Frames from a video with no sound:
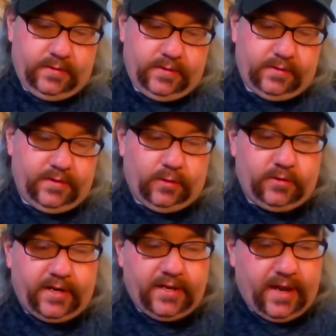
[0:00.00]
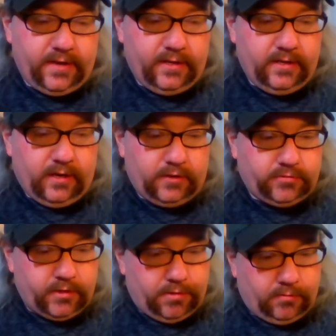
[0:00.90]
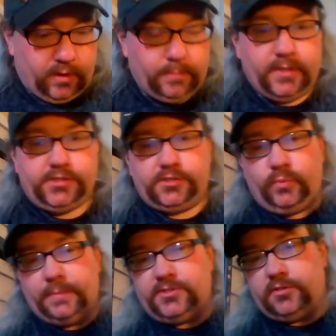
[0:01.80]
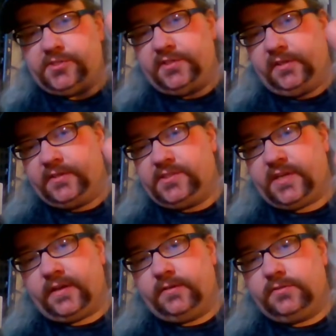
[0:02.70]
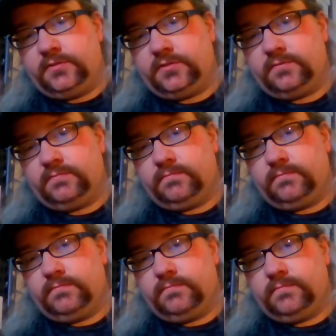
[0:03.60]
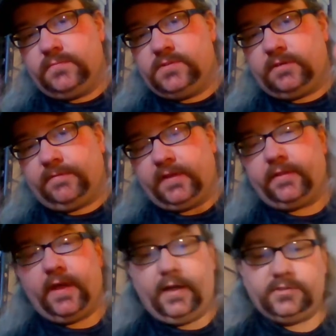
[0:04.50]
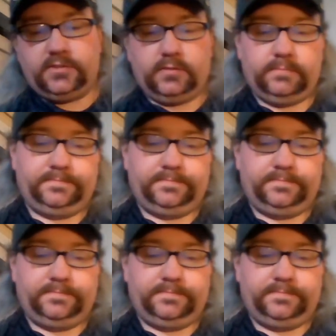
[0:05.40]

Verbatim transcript: you know, Greg Gagne uh, trying to throw out Mitch Webster, stealing second. Stuff like that.